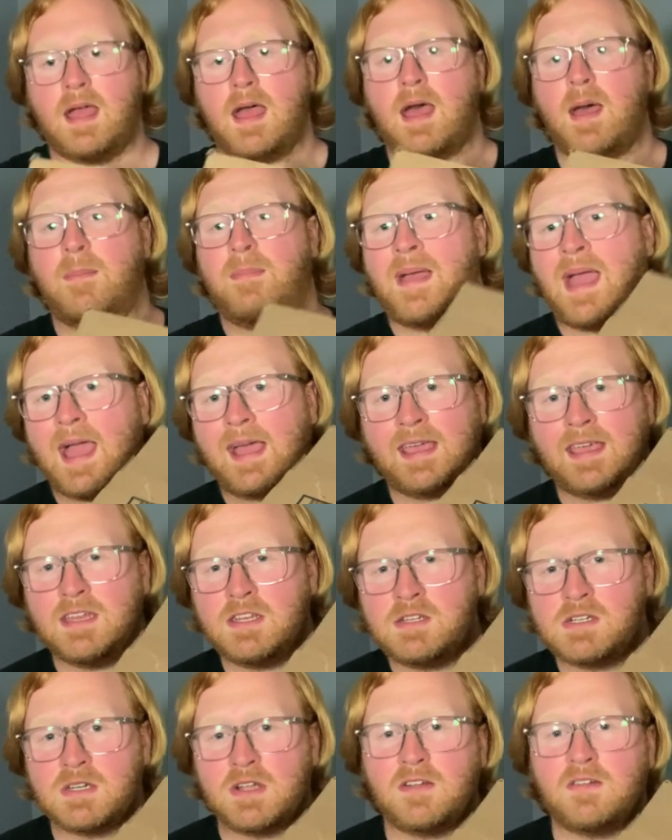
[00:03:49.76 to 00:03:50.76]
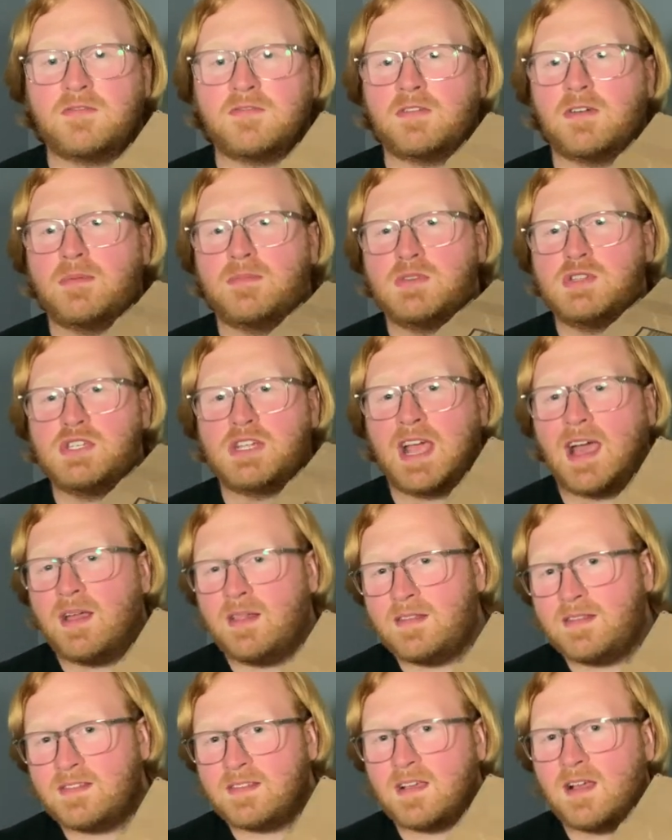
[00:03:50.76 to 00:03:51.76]
a package from
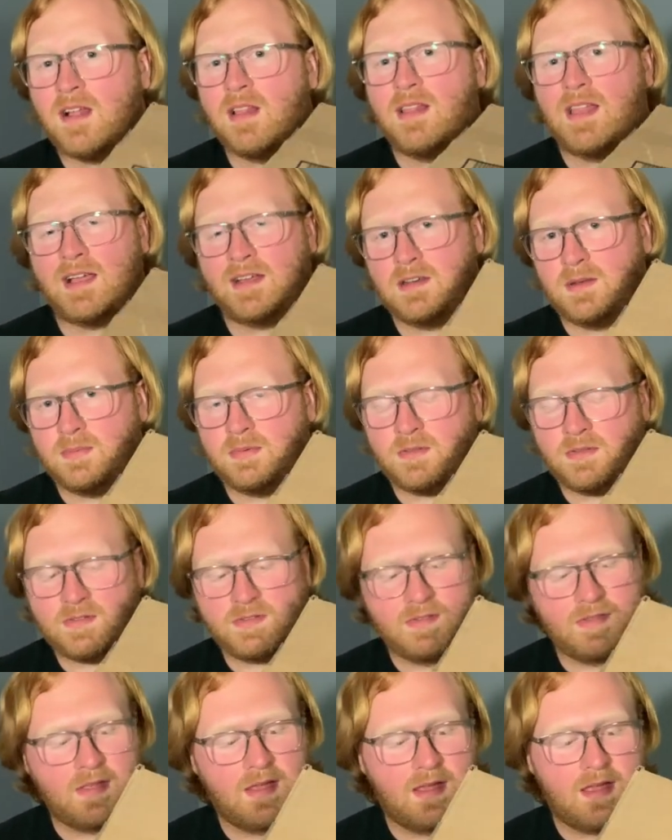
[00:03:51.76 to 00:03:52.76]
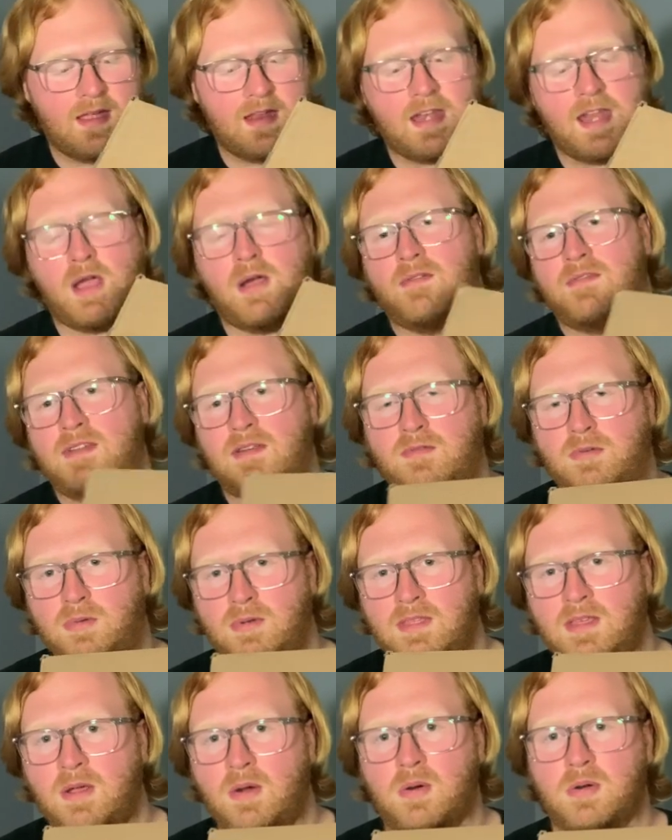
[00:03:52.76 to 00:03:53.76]
Chalice Collectibles. Now, I've never
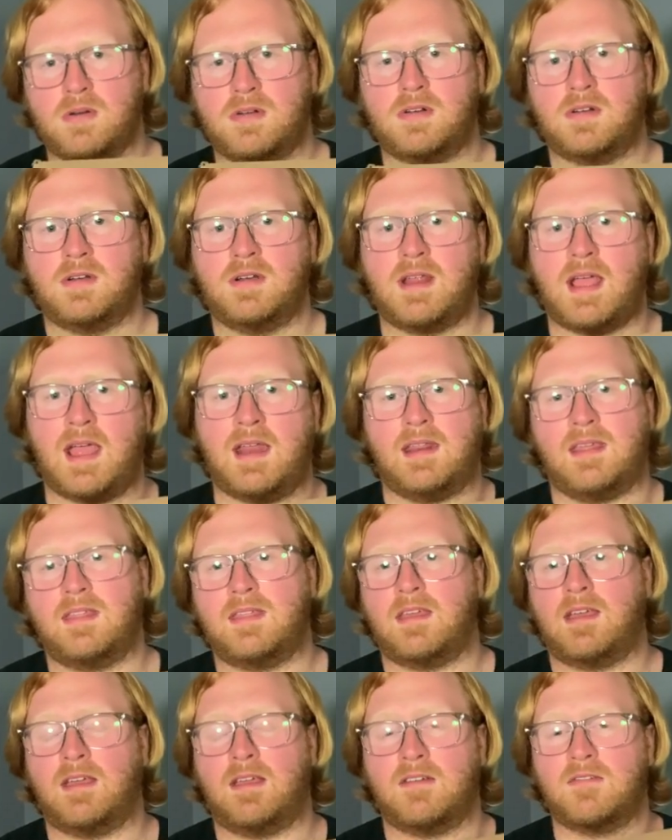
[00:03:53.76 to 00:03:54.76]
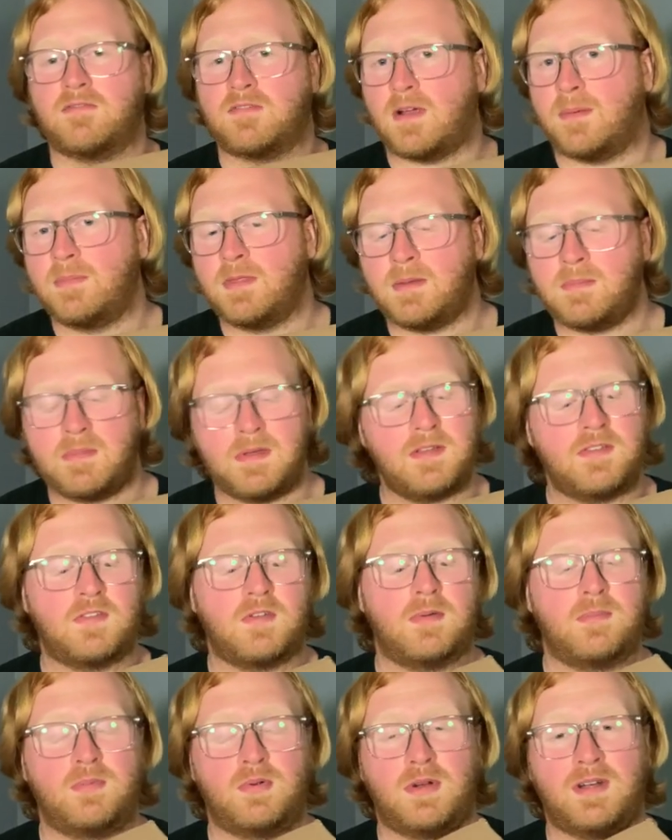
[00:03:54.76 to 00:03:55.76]
really ordered anything from them, so
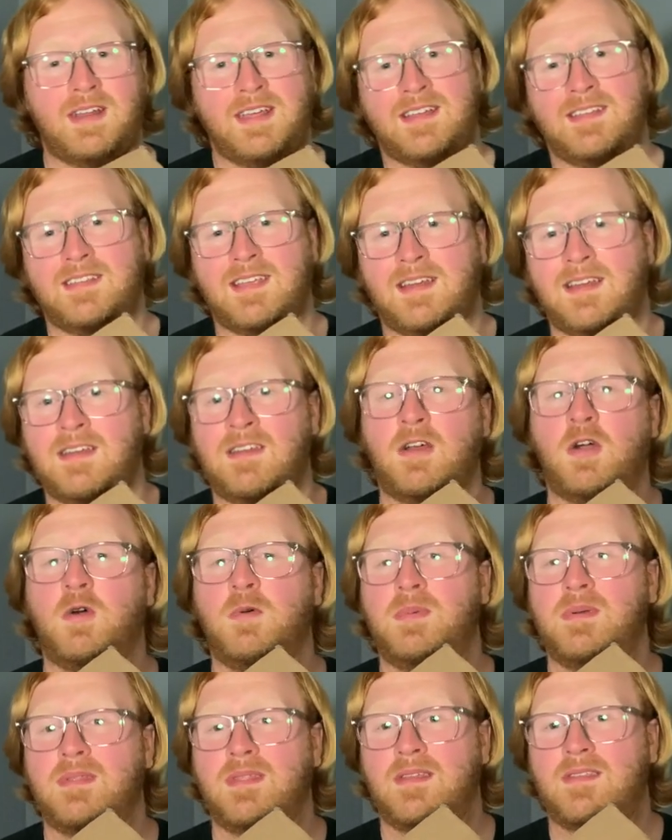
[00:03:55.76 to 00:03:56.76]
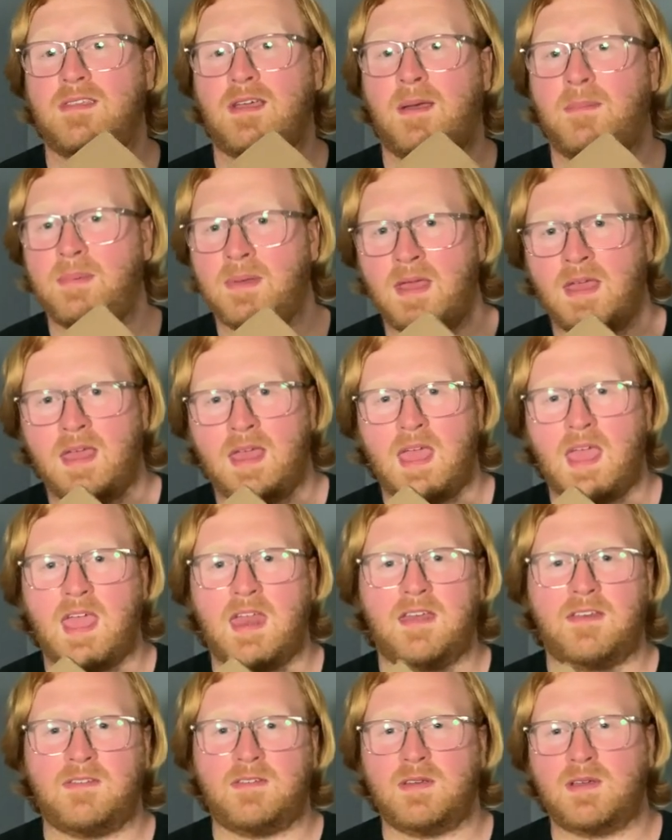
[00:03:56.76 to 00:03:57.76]
I'm pretty excited to open this up.
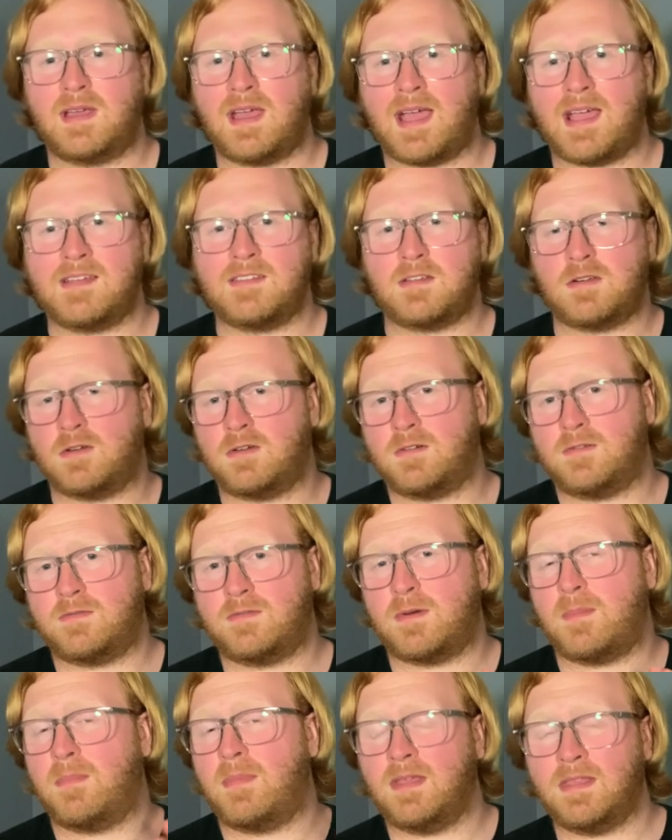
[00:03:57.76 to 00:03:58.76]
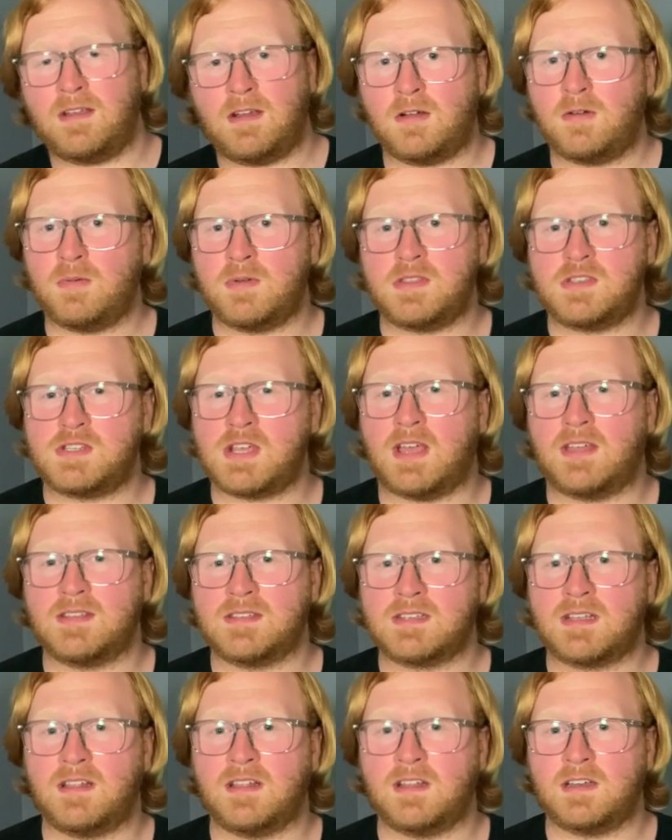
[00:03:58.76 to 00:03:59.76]
And if you guys are familiar with
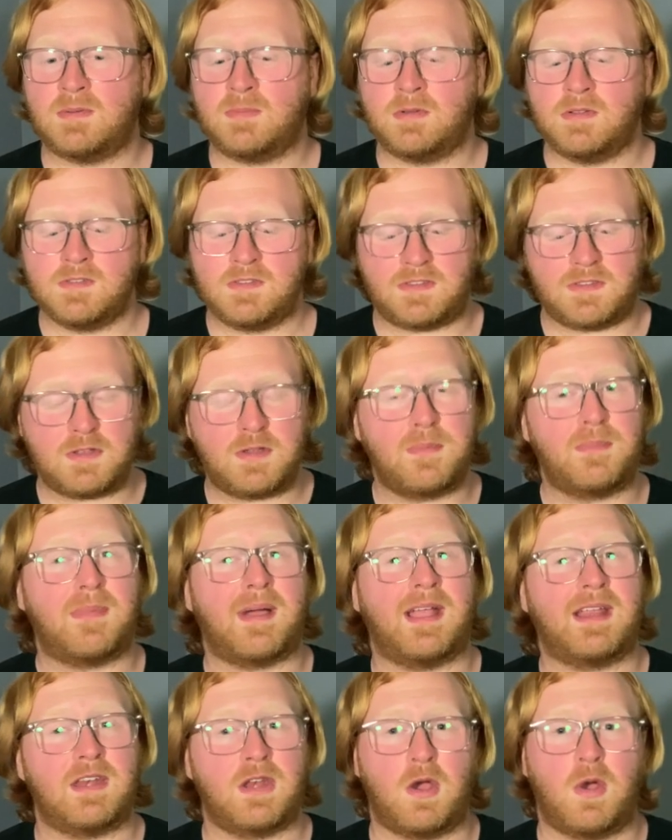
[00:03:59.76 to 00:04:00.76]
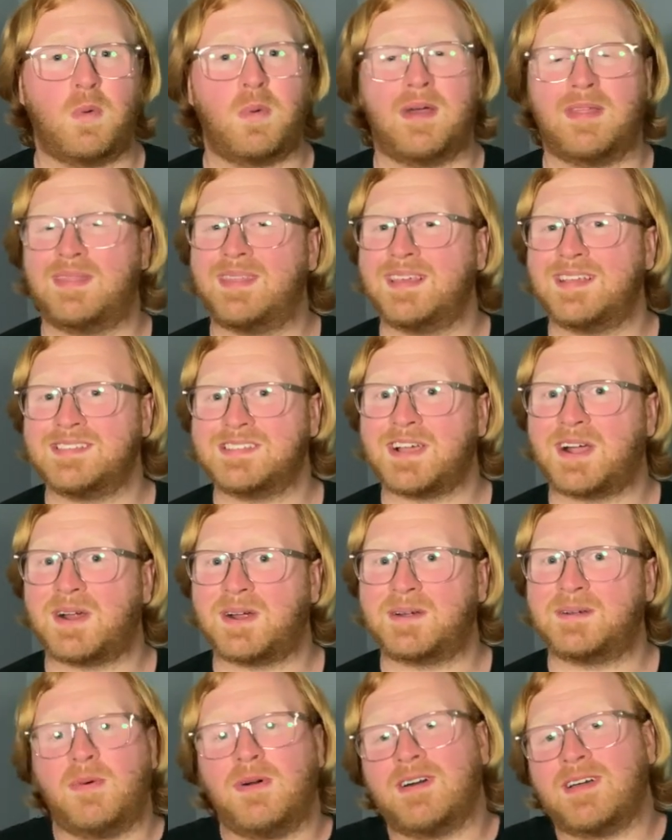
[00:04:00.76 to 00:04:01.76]
Chalice Collectibles, you might know what these
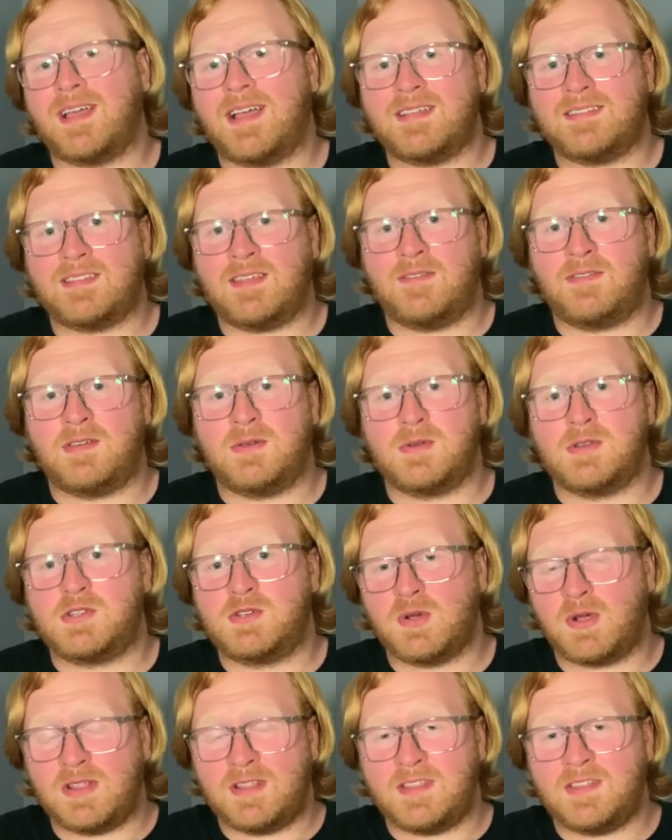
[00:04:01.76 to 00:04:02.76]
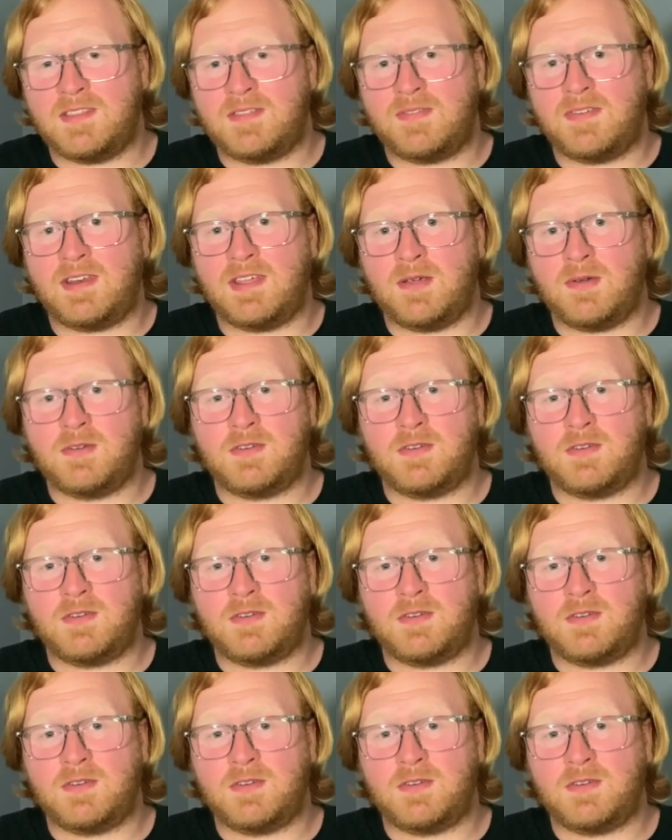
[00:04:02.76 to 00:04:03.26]
are. Well, guys, if you enjoyed this video,